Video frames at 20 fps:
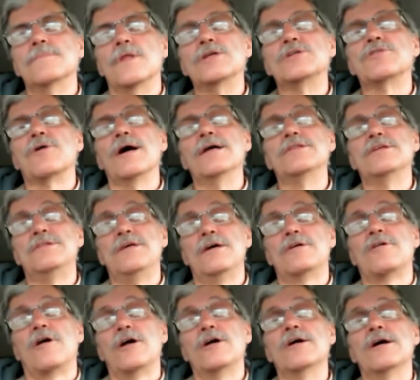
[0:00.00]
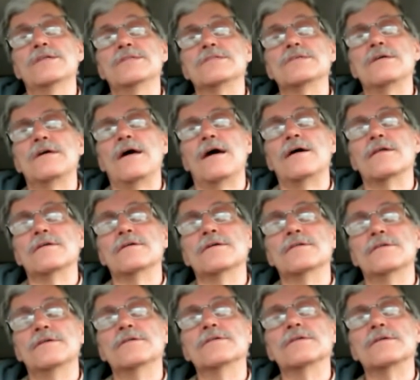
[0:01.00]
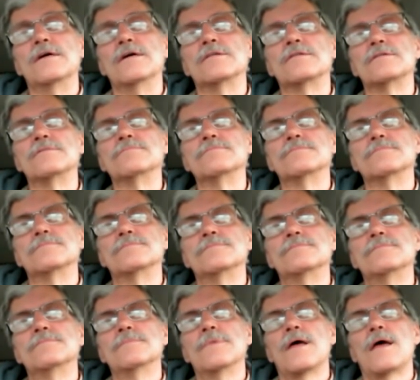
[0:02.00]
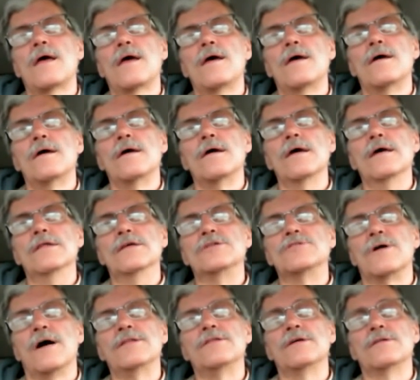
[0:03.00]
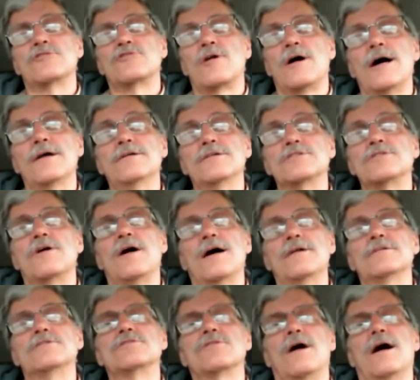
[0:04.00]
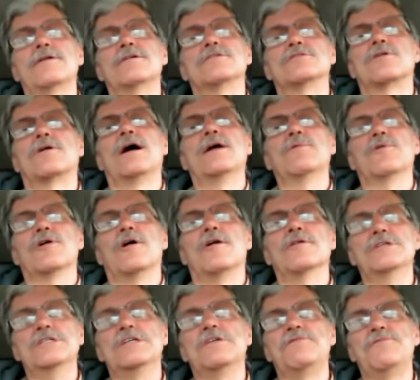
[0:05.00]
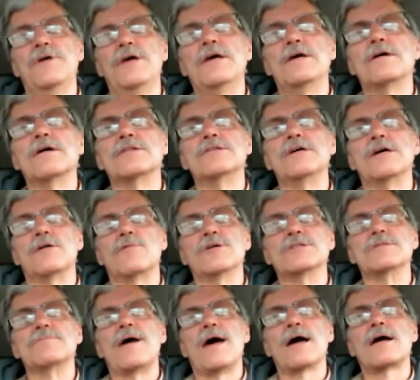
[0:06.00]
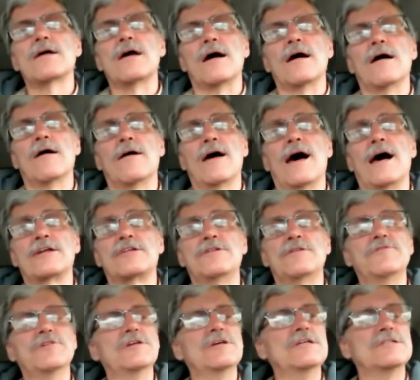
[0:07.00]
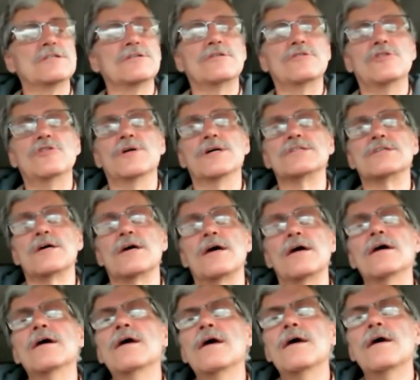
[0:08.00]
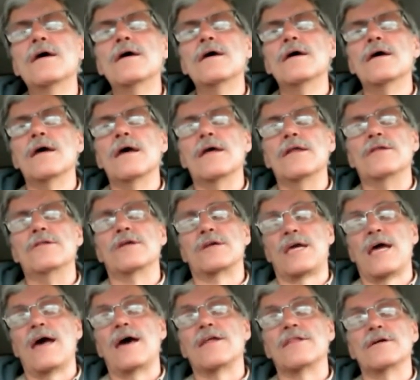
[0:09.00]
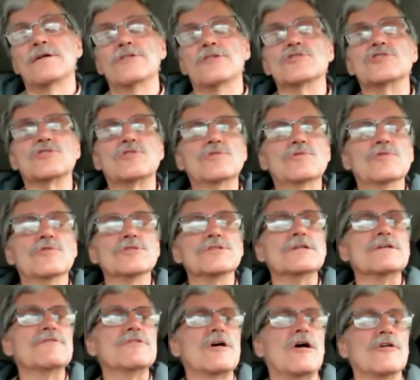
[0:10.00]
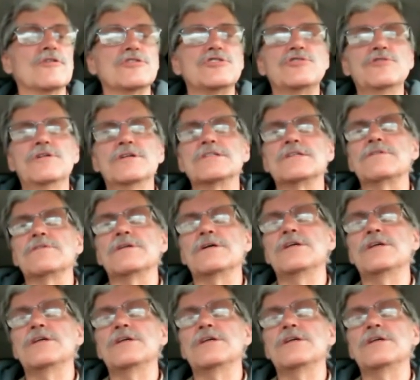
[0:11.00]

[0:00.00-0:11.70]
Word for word: They tried to take our guns in Canada, they didn't get them. And they tried and tried and tried and tried and tried with all these fake terrorism ac- uh, uh activities in the USA and in the Canada, in the schools and everything, all the shootings there.